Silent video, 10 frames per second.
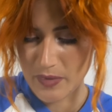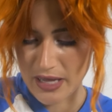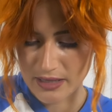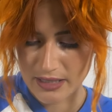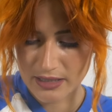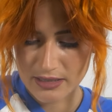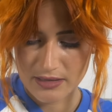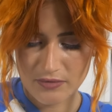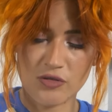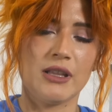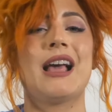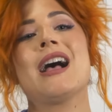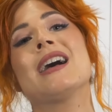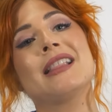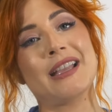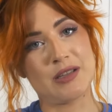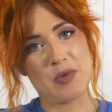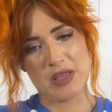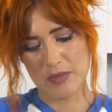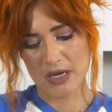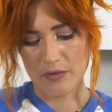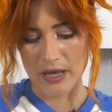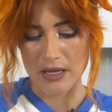make these, or that I like to make them anyway.